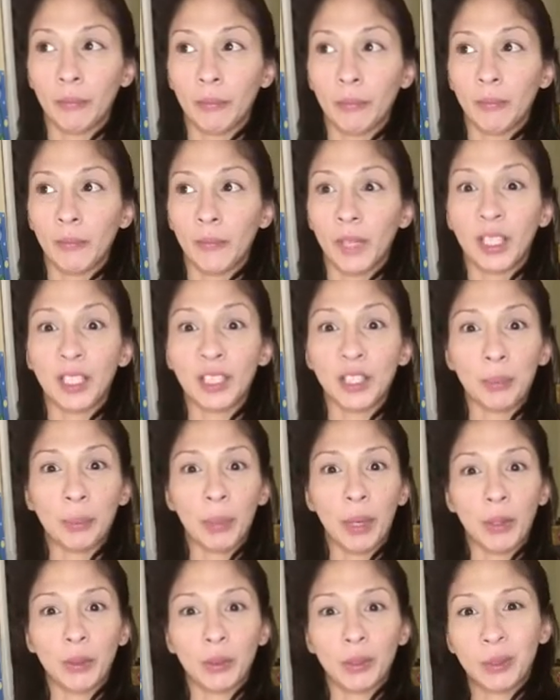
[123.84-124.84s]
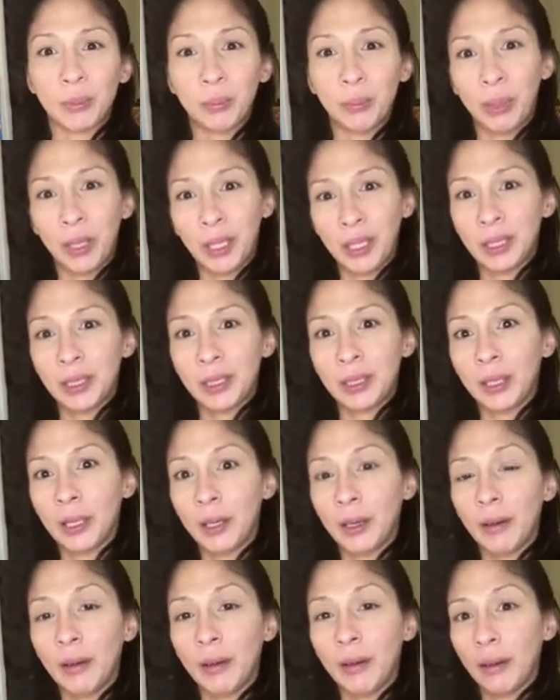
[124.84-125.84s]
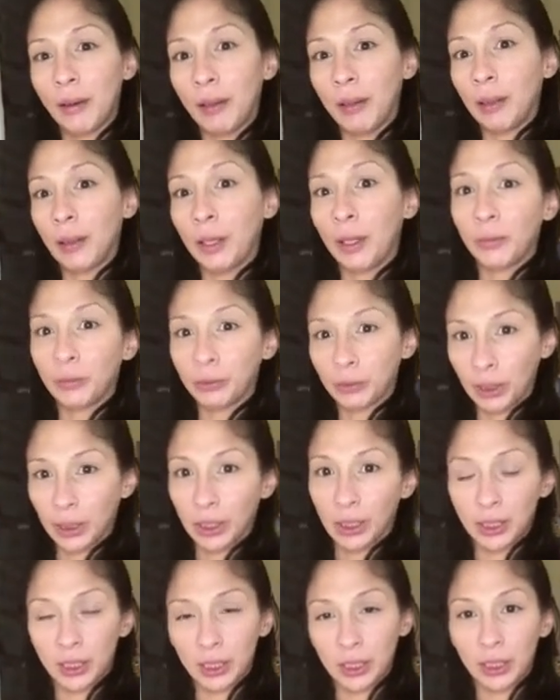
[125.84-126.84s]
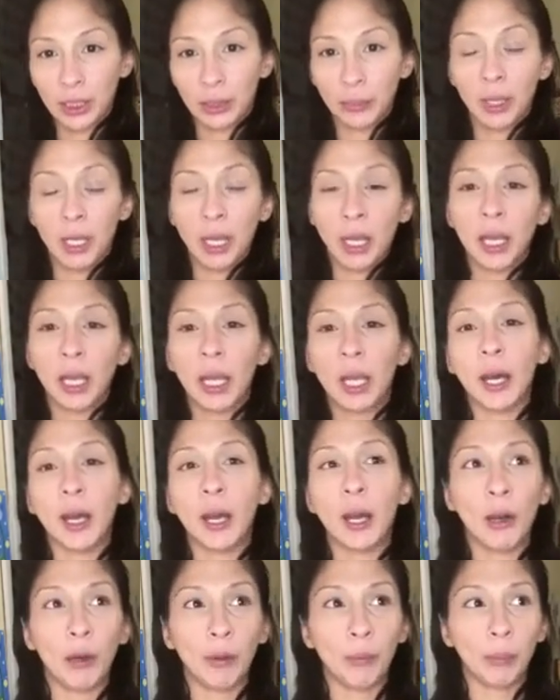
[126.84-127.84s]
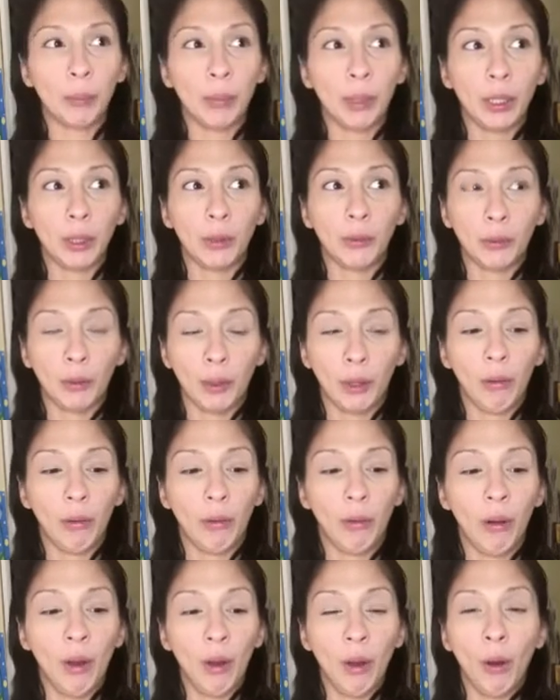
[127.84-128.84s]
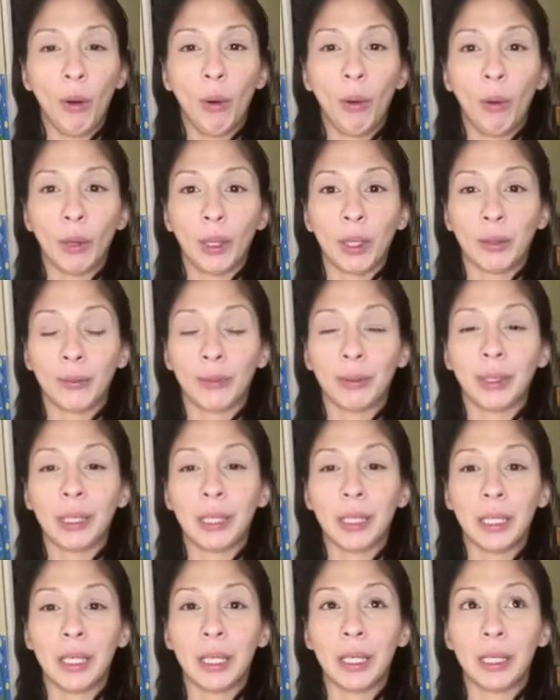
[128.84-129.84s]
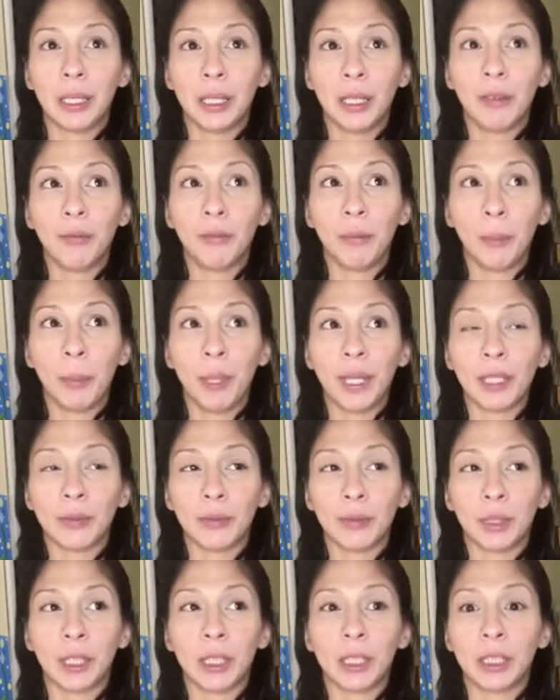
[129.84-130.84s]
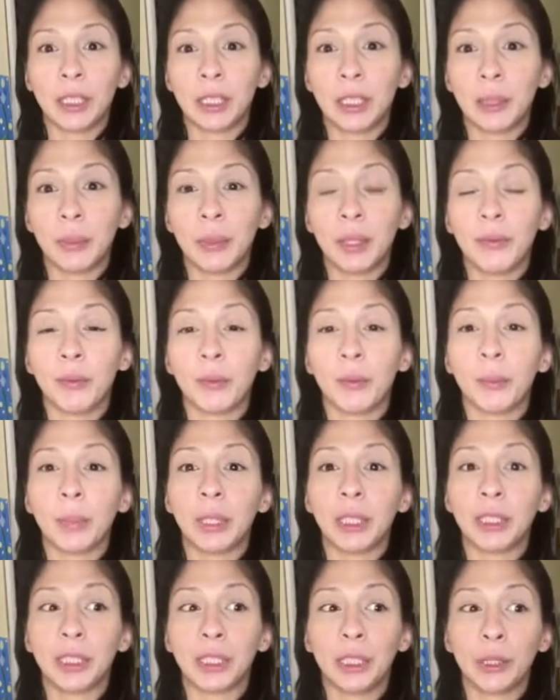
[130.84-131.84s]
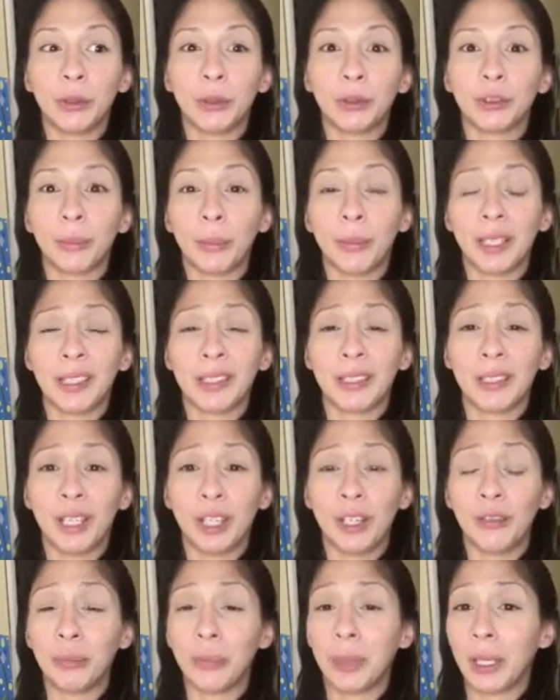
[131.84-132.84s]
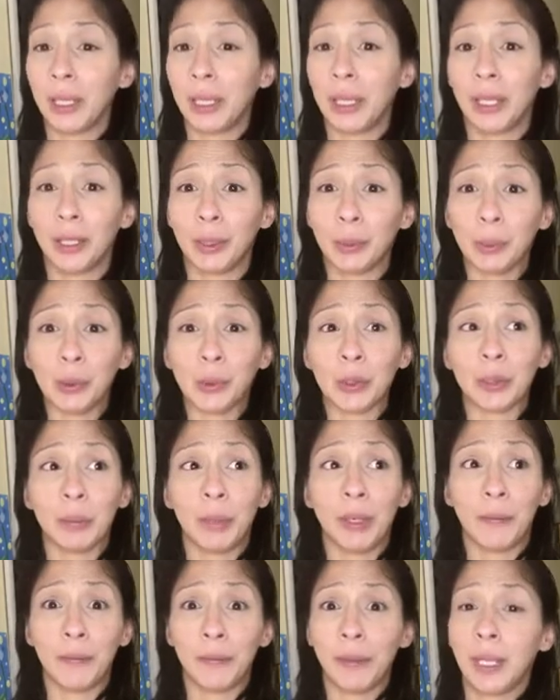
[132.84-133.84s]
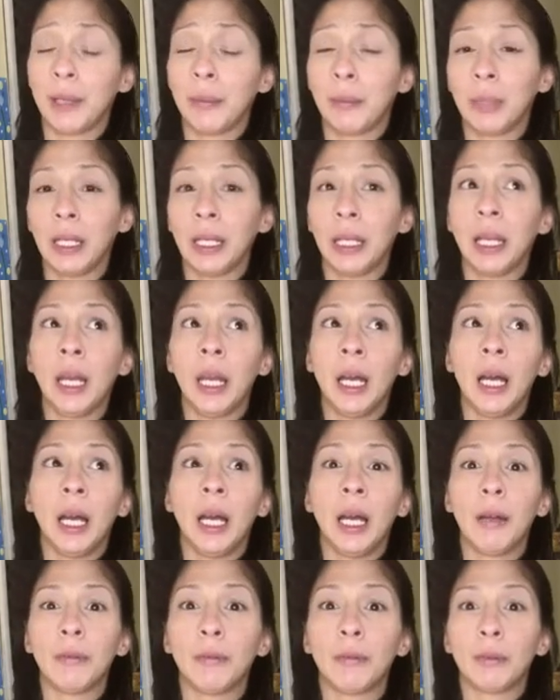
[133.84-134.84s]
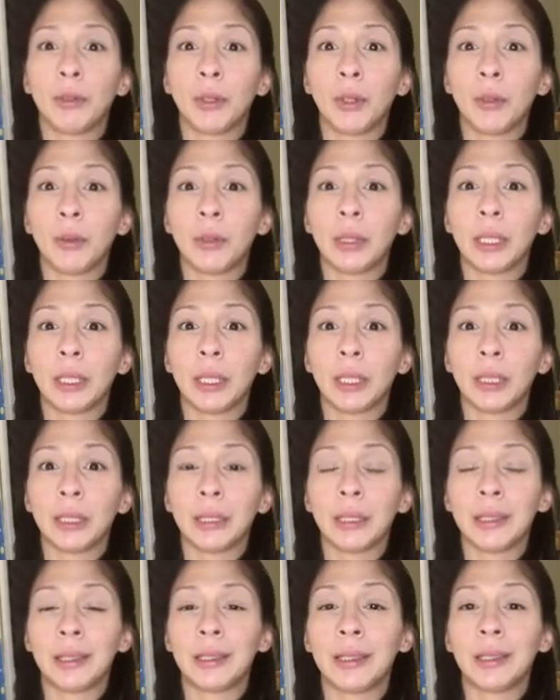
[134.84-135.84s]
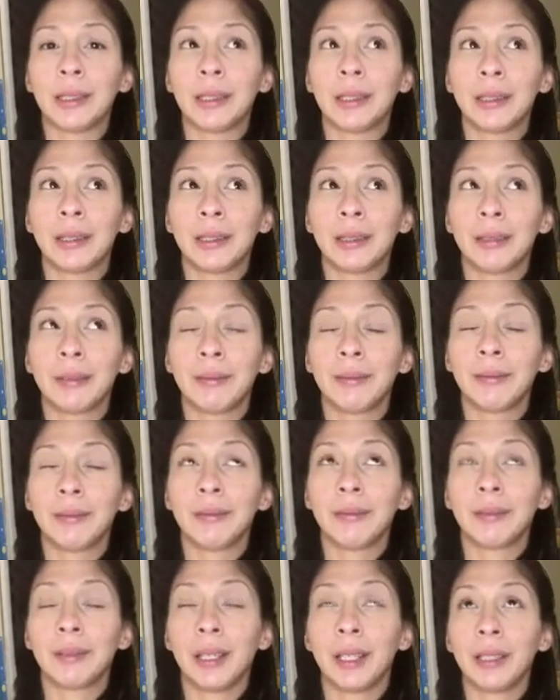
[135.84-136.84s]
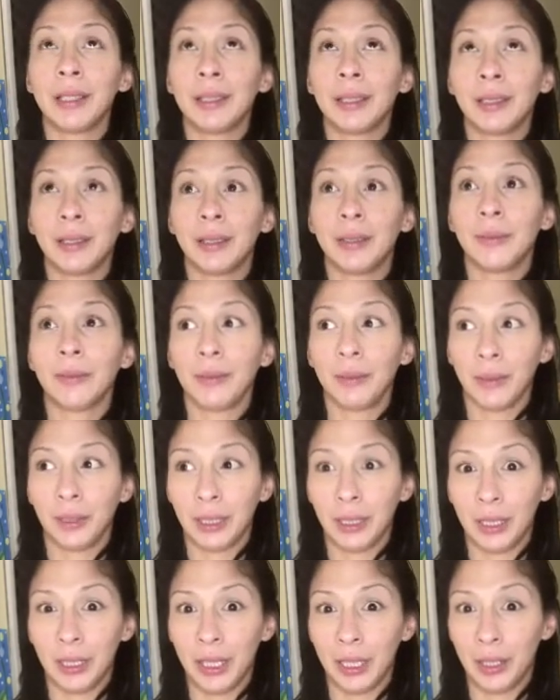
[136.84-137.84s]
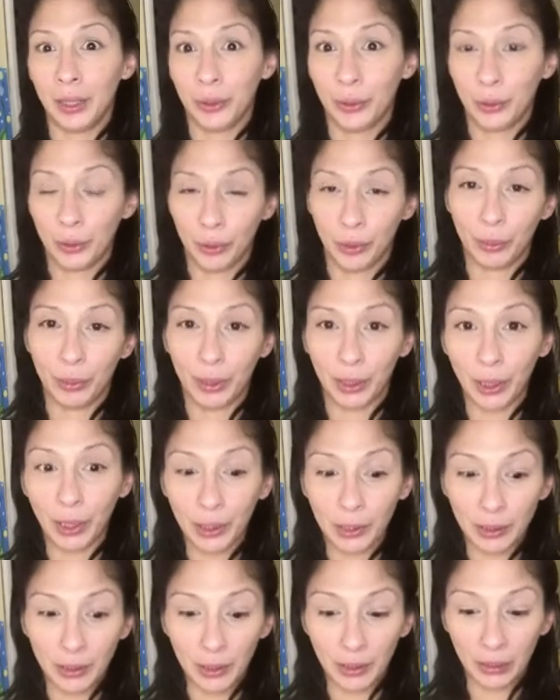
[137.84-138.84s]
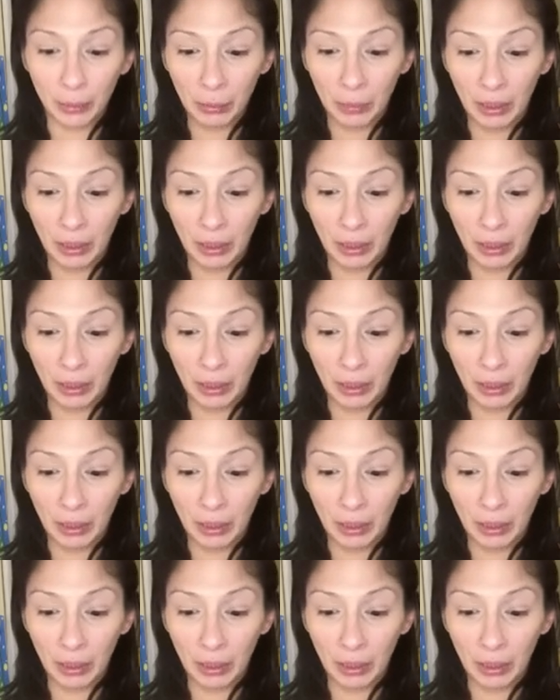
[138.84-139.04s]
a spouse based love relationship. It helped me grow on a love based relationship, even with my children, myself, my animals, my family. I've grown extensively in a short period of time.